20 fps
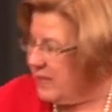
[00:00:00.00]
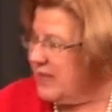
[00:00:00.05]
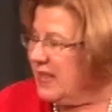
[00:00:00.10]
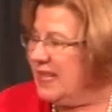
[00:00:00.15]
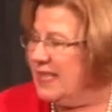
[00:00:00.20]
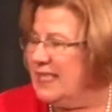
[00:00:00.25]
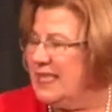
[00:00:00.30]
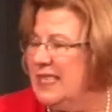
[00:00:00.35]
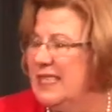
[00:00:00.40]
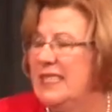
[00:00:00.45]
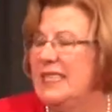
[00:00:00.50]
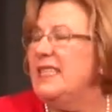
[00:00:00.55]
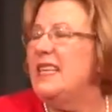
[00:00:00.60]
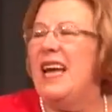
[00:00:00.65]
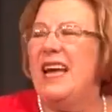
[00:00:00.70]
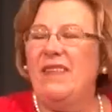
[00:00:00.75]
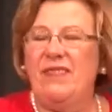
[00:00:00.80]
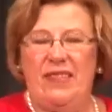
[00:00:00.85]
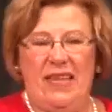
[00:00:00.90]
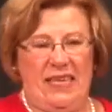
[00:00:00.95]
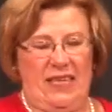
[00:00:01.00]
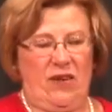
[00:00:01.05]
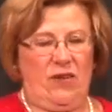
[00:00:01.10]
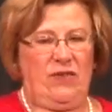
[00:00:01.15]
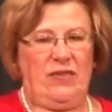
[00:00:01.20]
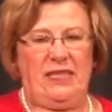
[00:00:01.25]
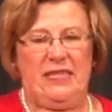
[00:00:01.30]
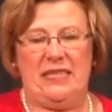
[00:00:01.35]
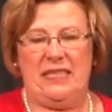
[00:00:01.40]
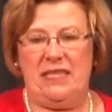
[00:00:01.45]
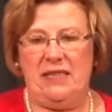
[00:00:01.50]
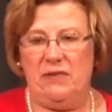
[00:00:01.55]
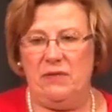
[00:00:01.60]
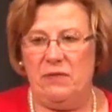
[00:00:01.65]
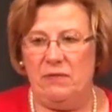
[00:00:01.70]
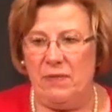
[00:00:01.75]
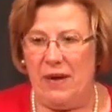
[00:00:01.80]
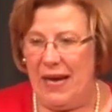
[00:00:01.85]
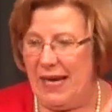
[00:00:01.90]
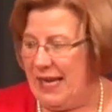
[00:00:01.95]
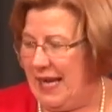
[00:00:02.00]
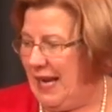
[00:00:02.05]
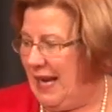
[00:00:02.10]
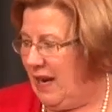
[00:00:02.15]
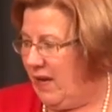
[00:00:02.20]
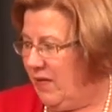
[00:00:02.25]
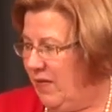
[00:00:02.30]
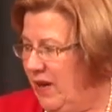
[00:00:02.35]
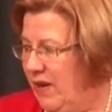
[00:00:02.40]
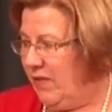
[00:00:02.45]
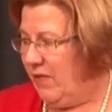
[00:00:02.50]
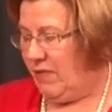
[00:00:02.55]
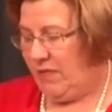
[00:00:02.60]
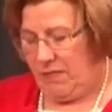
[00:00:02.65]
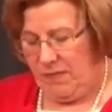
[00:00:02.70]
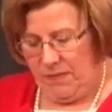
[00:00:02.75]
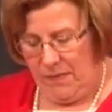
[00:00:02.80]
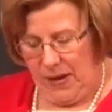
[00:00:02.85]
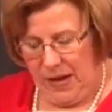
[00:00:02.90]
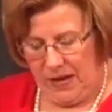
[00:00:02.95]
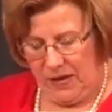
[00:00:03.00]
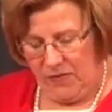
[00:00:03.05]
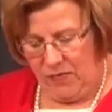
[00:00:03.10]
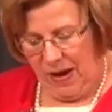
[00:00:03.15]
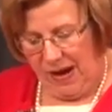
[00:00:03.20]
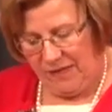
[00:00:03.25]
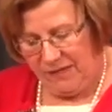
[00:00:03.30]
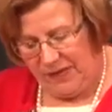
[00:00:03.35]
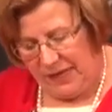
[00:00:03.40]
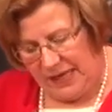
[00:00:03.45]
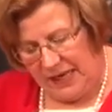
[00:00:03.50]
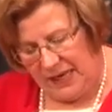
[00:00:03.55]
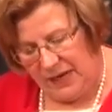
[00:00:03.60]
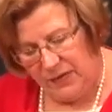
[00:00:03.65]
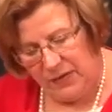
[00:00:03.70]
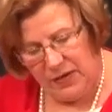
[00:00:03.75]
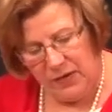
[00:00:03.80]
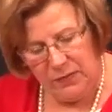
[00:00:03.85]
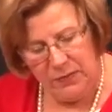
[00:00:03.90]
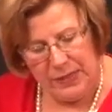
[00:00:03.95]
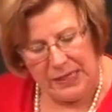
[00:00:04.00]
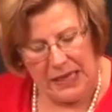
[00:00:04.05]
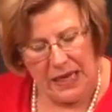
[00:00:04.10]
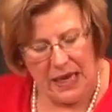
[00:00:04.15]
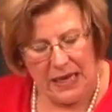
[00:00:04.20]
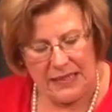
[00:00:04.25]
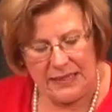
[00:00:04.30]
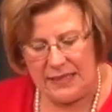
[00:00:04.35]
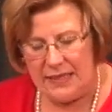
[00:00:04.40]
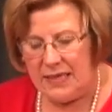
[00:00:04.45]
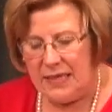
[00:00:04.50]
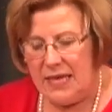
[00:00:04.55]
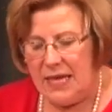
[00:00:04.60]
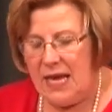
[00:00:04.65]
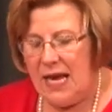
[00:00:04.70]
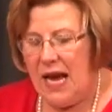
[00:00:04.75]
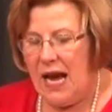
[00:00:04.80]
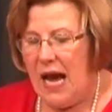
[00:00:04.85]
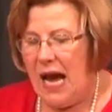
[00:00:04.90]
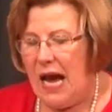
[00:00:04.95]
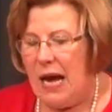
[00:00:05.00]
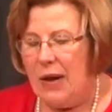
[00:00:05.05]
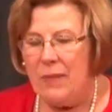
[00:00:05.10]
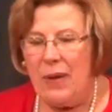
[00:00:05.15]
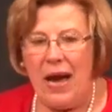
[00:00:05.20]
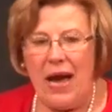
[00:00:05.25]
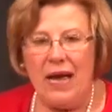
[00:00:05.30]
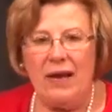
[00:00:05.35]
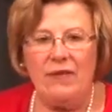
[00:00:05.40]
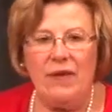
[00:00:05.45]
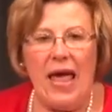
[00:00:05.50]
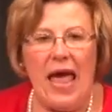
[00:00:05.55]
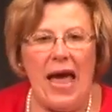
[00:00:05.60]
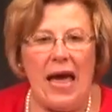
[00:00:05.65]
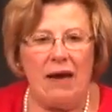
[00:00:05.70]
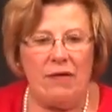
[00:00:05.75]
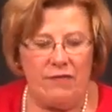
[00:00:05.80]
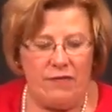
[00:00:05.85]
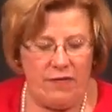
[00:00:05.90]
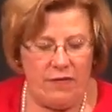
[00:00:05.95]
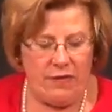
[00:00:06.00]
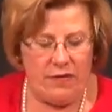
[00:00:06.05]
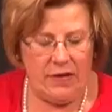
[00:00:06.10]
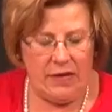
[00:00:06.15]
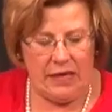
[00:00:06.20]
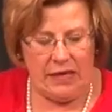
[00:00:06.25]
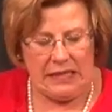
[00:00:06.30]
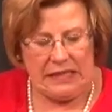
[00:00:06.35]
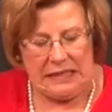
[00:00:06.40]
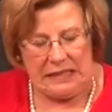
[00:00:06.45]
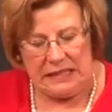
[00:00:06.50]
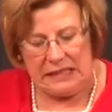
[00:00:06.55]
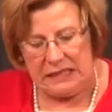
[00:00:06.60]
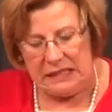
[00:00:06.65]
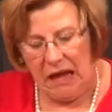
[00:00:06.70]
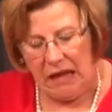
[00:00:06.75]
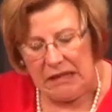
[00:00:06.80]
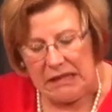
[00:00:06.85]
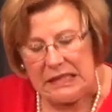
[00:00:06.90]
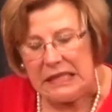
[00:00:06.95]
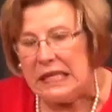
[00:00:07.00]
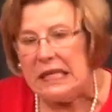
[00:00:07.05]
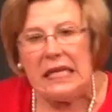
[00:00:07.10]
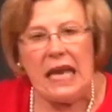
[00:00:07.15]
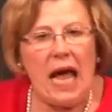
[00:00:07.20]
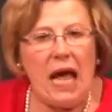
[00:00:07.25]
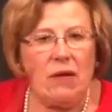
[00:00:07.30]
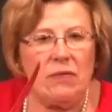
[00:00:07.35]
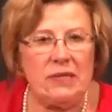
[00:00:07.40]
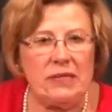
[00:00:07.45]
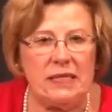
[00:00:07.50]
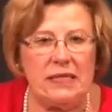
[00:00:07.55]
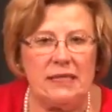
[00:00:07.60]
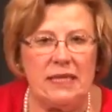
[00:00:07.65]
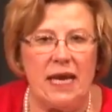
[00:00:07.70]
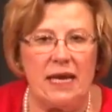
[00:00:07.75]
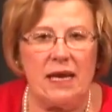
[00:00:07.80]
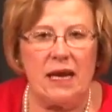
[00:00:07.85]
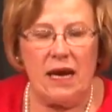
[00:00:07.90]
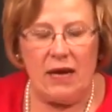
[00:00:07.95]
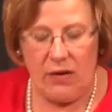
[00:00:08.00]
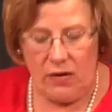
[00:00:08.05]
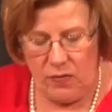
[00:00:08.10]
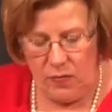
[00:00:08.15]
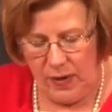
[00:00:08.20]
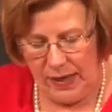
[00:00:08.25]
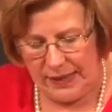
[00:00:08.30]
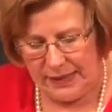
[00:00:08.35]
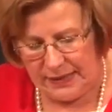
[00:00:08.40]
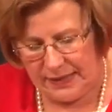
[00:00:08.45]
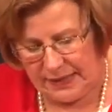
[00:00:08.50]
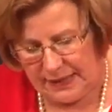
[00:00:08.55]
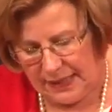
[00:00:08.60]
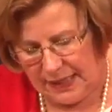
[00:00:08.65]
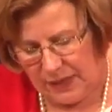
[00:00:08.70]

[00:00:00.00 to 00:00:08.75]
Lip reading: This is a knife that goes into my area, my crafty area, because I have dulled it now since I cut an Oasis.